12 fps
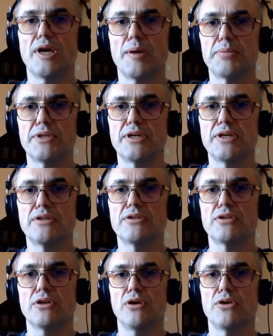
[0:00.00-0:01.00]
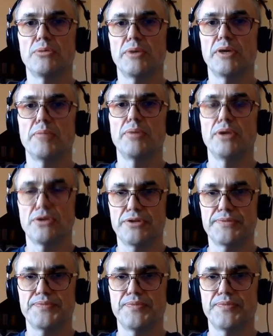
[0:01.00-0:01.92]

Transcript: update on my blog.